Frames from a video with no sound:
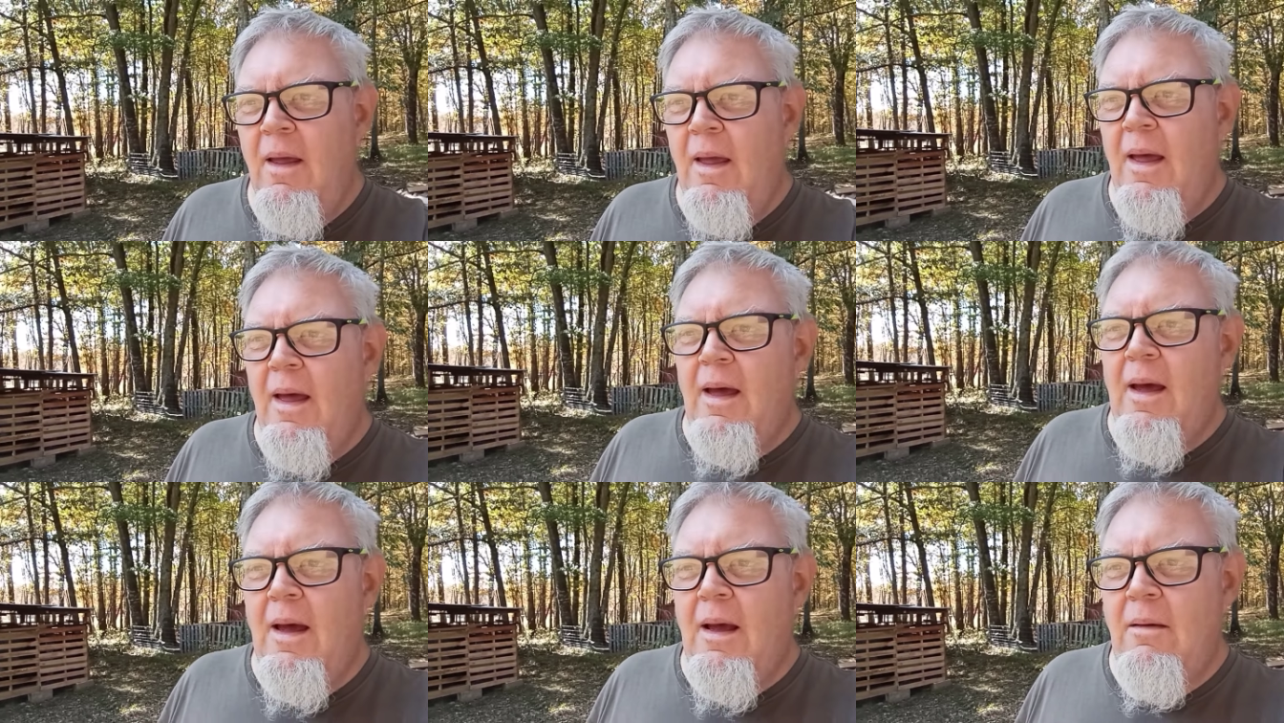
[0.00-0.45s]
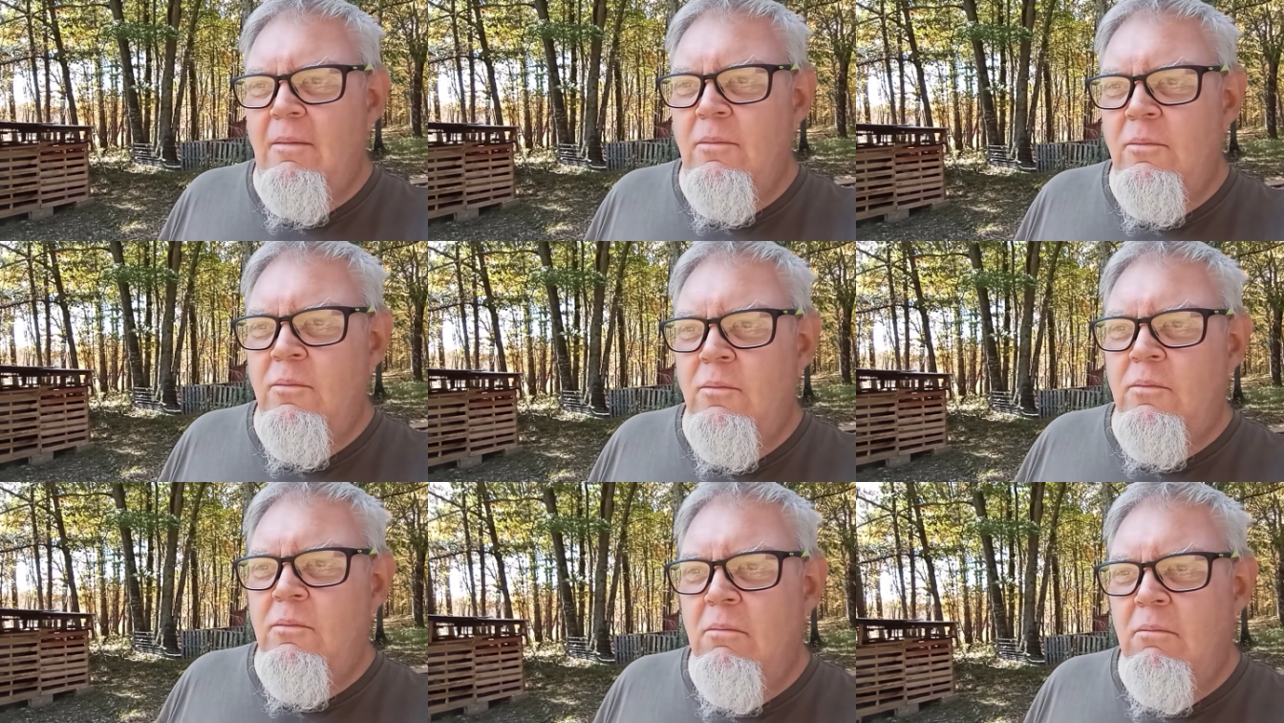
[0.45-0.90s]

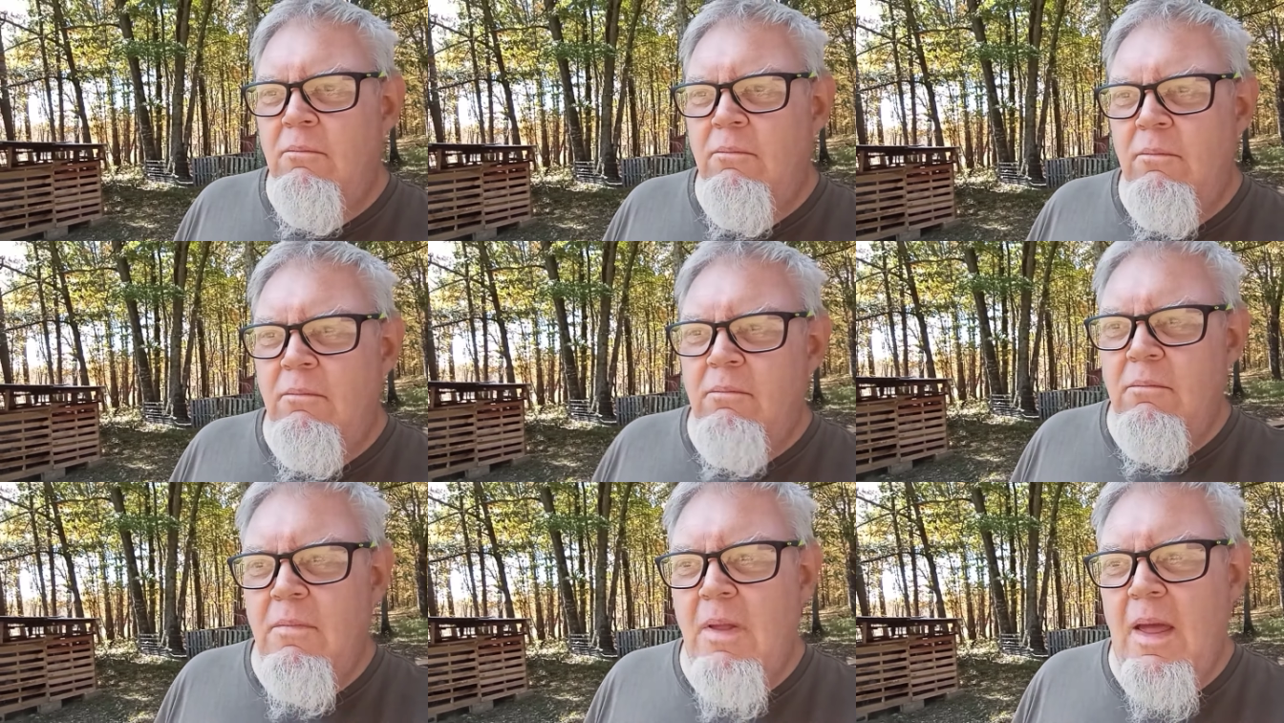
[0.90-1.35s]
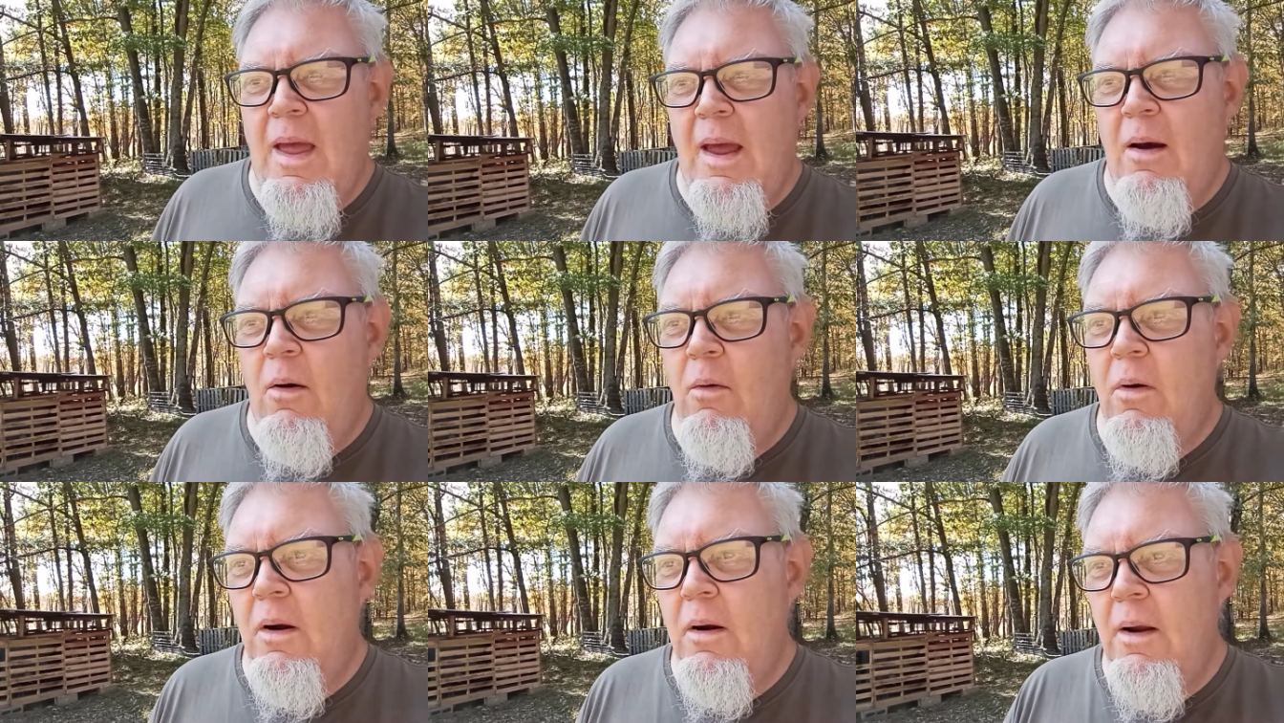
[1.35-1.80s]

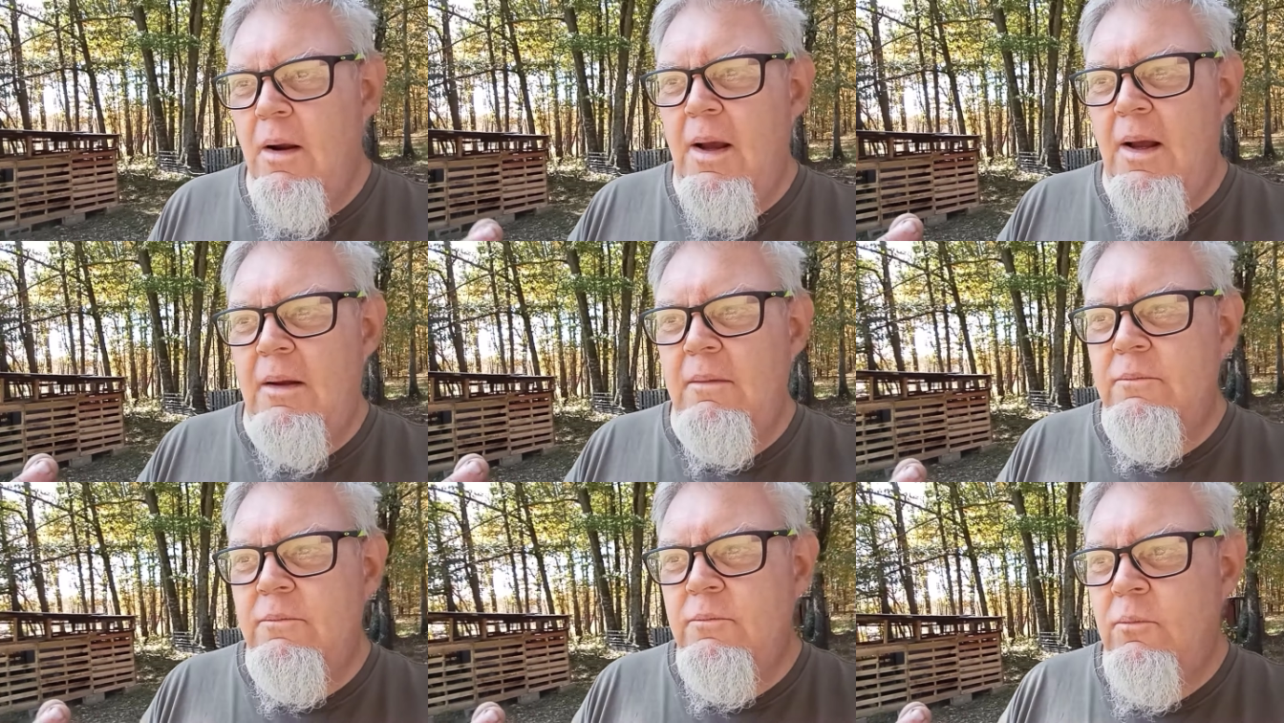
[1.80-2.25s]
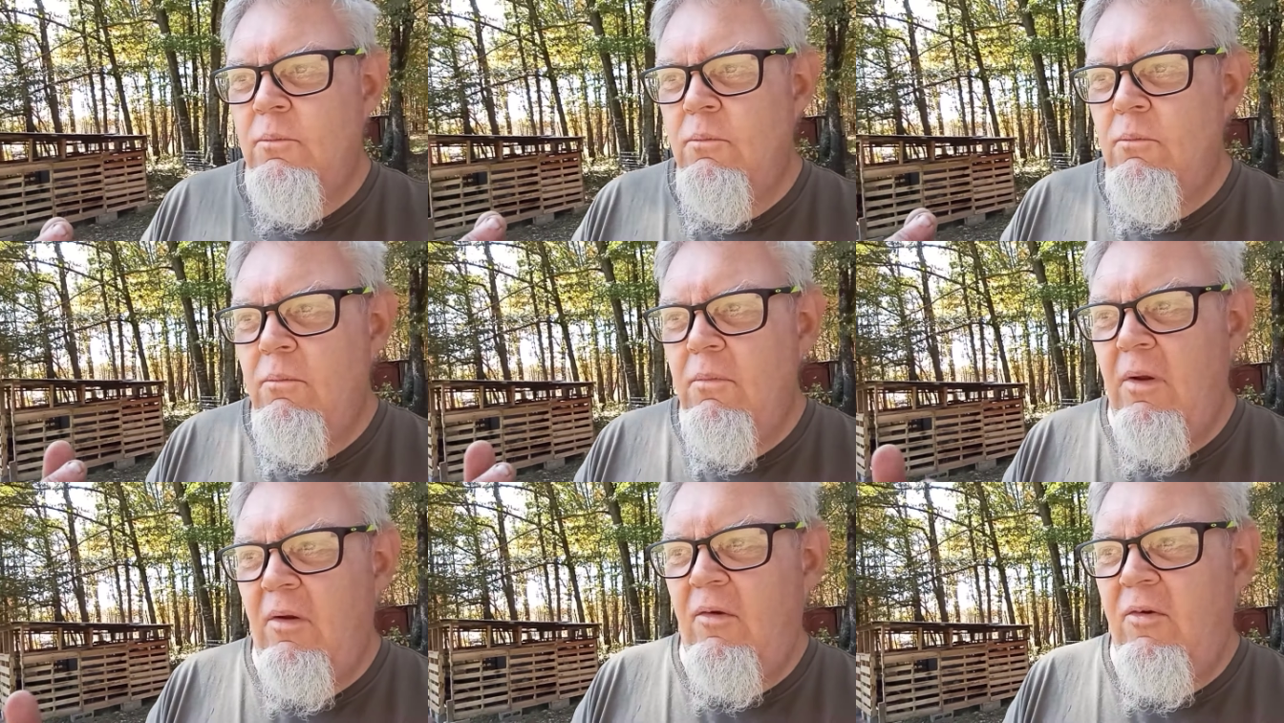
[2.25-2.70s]
Our I
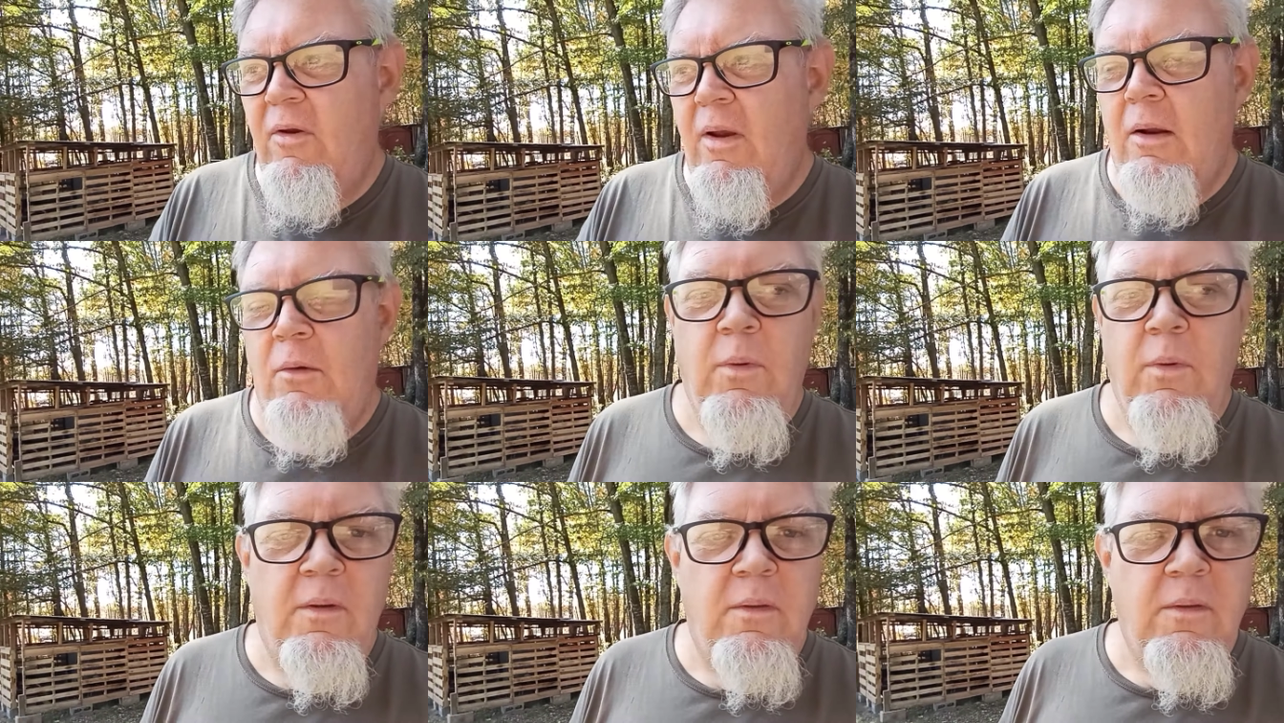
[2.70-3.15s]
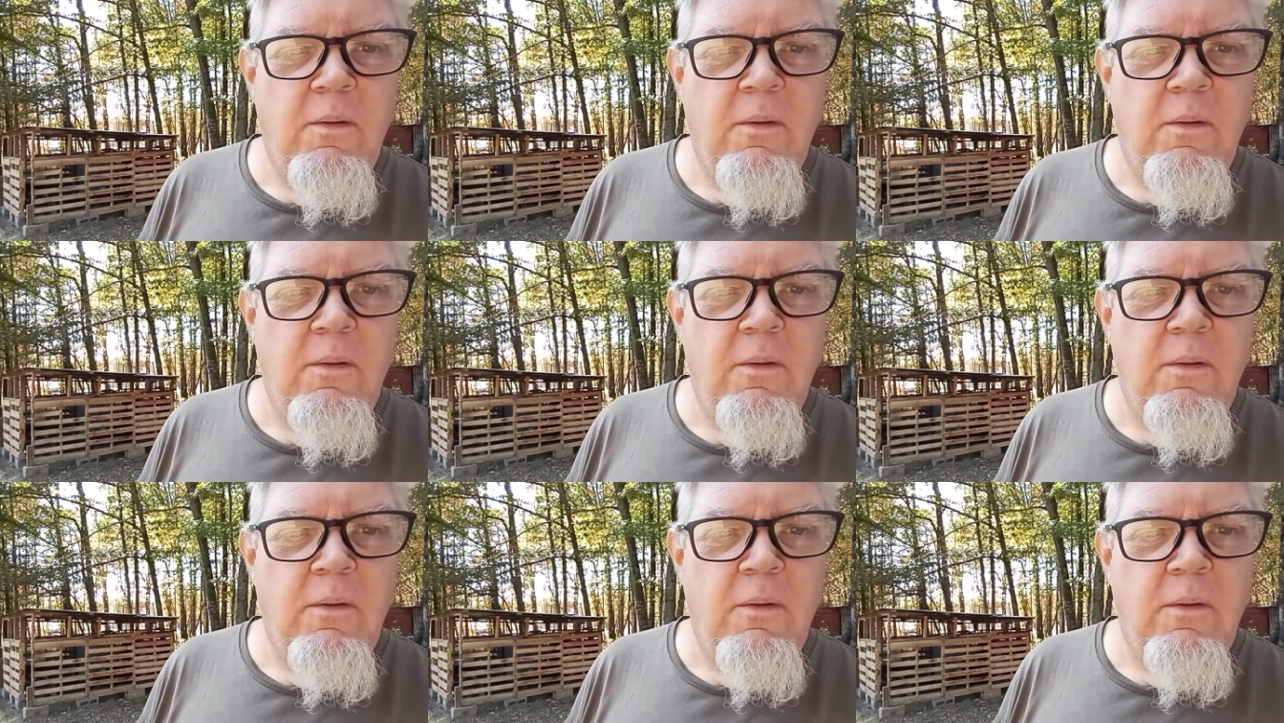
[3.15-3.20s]
shared with you